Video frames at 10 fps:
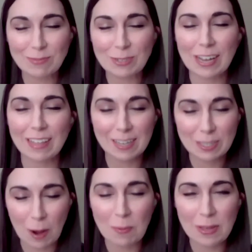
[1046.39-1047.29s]
which I think it's
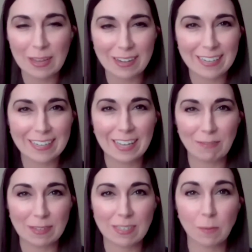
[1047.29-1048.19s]
probably a good idea to
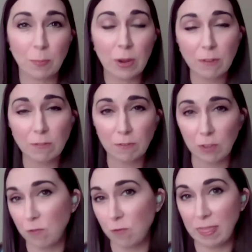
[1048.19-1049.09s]
give us a brief
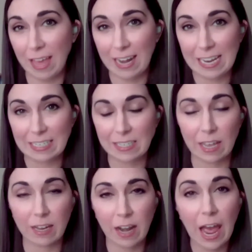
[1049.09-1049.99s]
overview of what that is
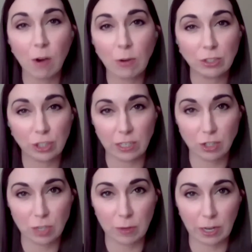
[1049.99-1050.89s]
and how it
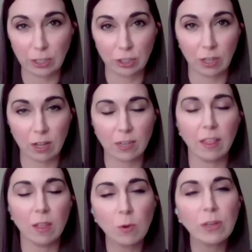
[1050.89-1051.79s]
changed immigration law.
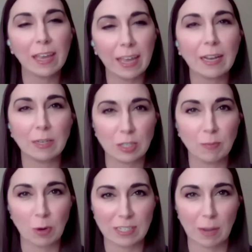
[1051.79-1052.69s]
And then we can get into
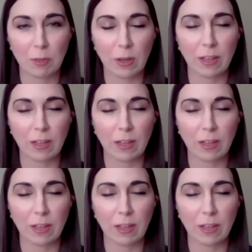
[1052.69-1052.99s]
more depth